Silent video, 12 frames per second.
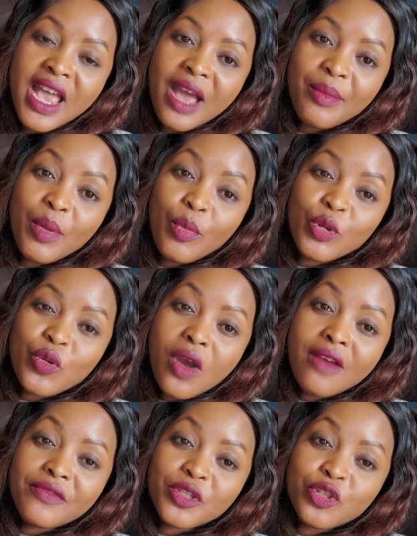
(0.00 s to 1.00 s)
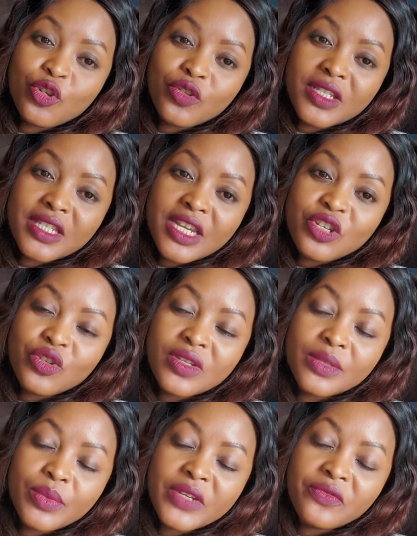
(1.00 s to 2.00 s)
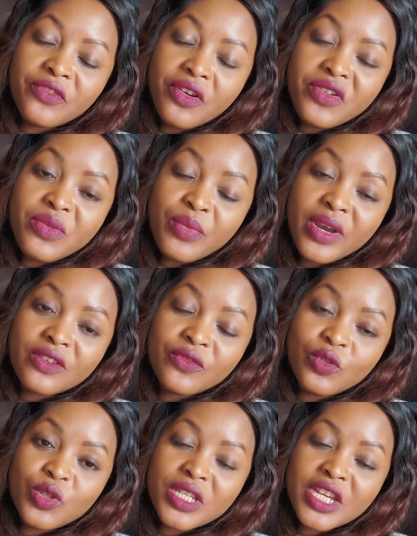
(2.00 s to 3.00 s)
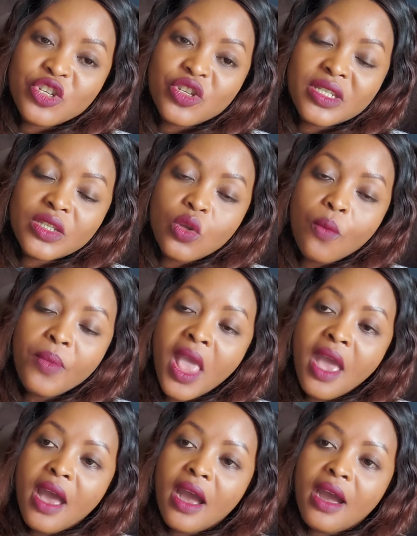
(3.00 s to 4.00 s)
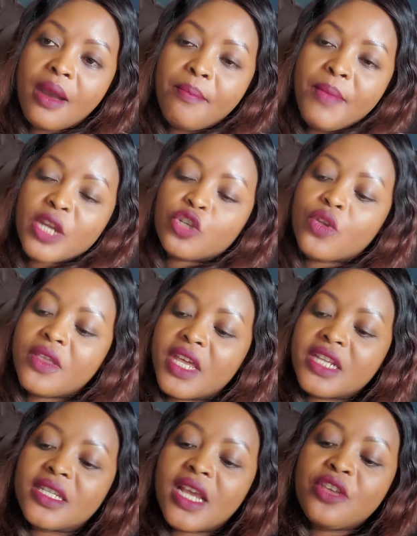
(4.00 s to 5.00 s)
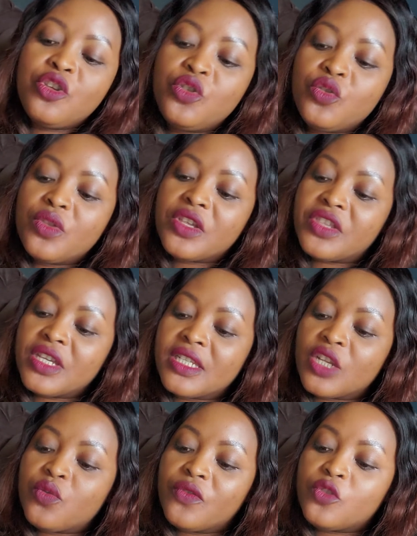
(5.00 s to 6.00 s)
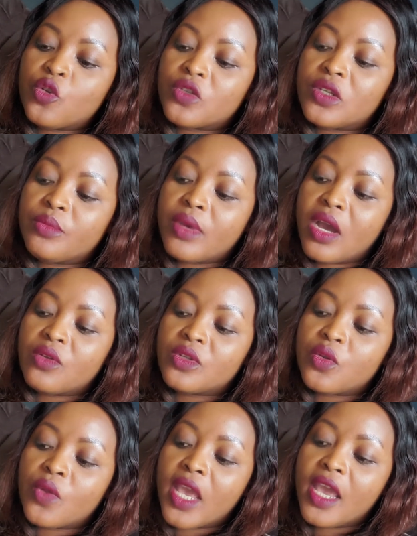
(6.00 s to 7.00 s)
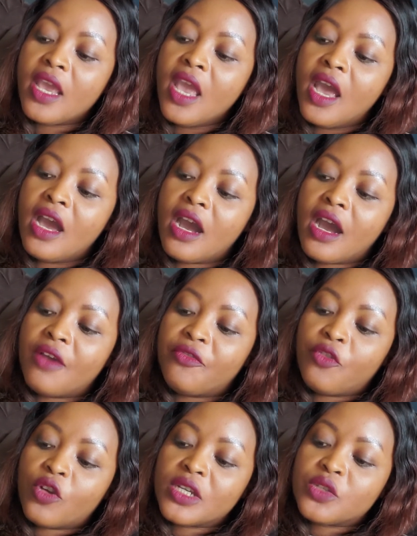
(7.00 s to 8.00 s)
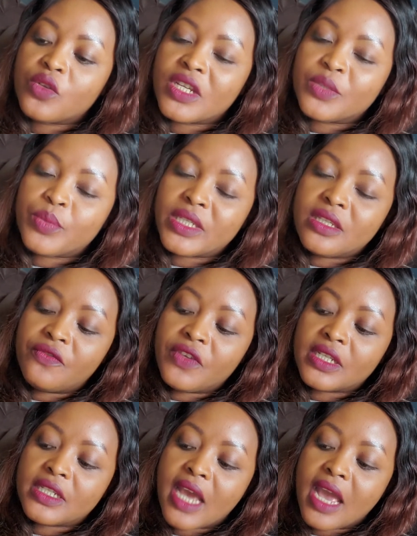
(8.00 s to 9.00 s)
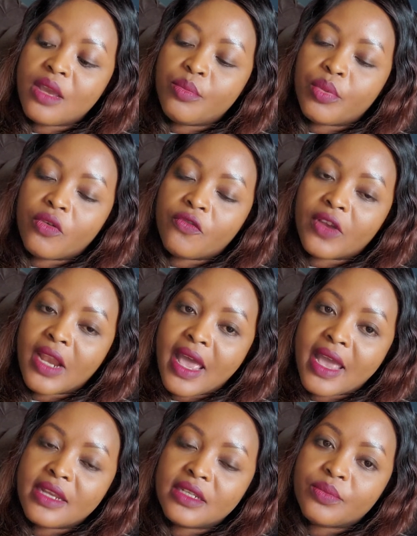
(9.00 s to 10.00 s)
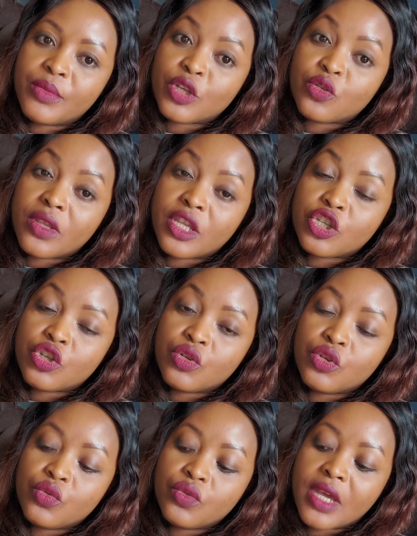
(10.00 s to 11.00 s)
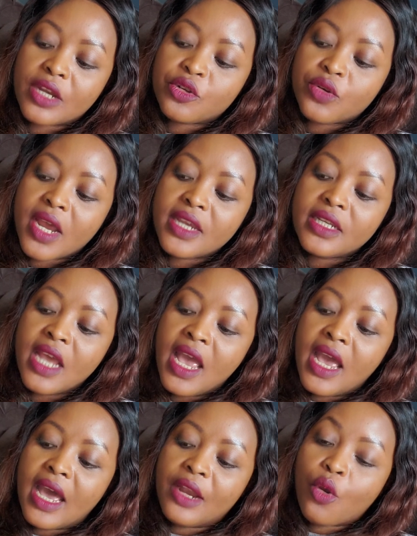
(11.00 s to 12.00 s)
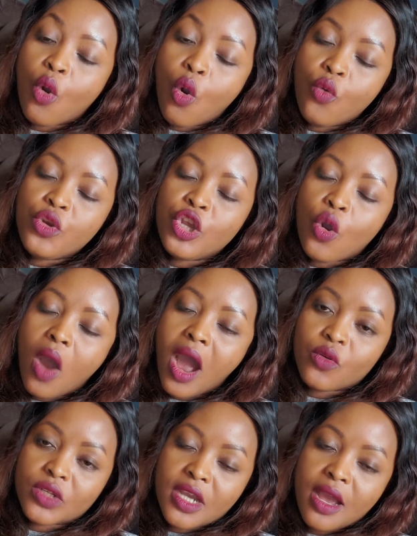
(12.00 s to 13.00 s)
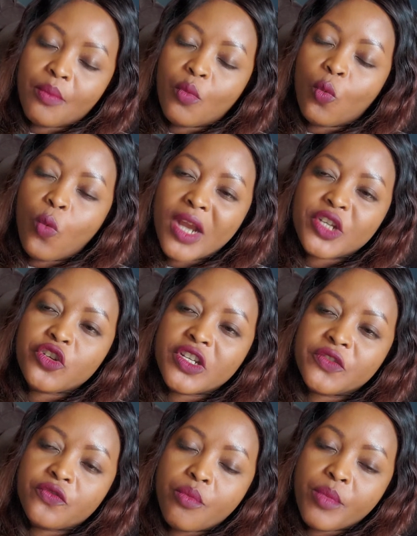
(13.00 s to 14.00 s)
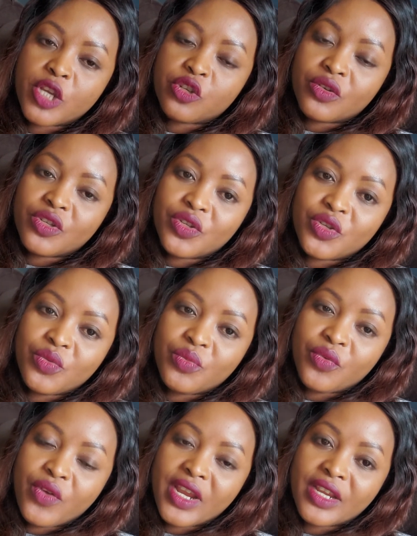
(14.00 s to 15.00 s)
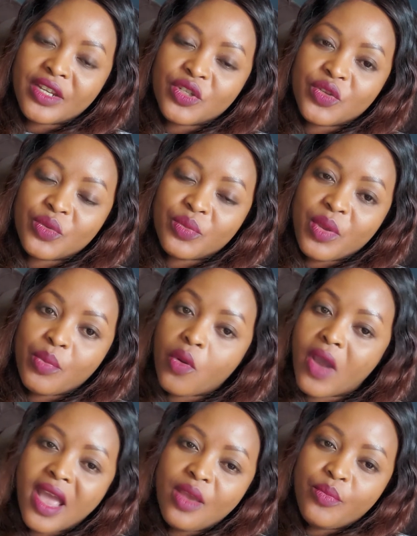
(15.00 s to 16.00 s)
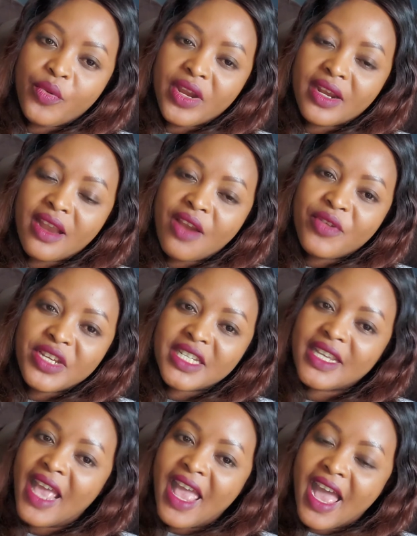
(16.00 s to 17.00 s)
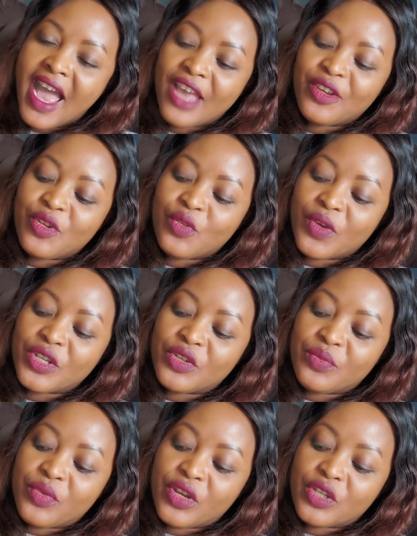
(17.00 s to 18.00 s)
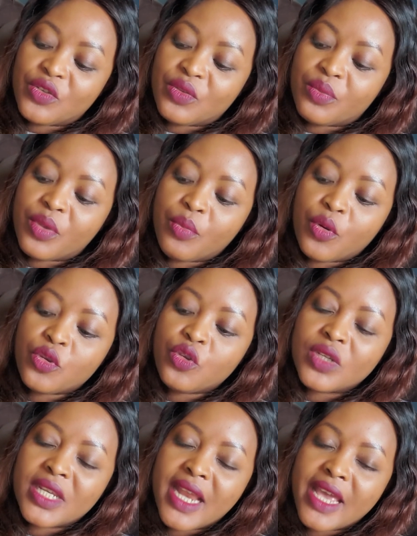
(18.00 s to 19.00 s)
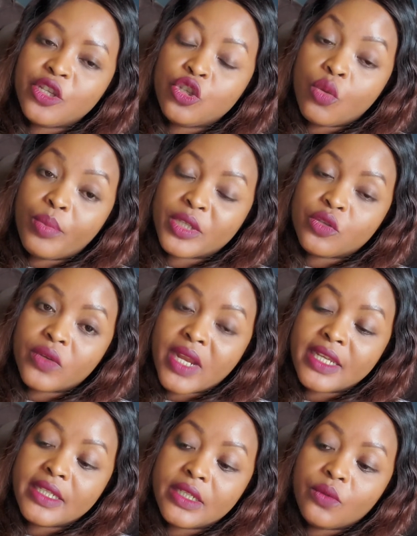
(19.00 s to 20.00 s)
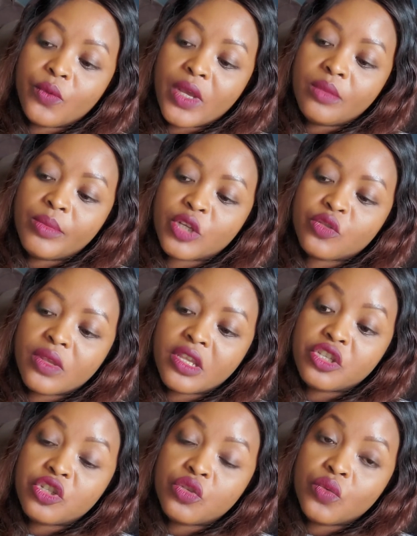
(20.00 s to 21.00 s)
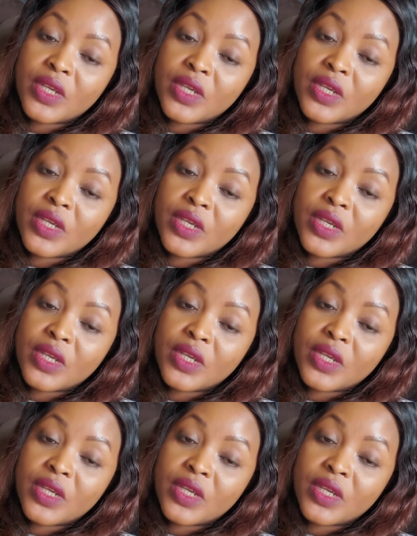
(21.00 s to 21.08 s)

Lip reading: I'm able to have short sessions but very impactful sessions. So make sure that you do the things that we've talked about. Okay, focus on a specific type of client, make sure that you do that right, and own your outcome. What transformation do you bring to the people? I bring clarity. I don't know what you bring to the people. Utilize your personality well. Make sure that you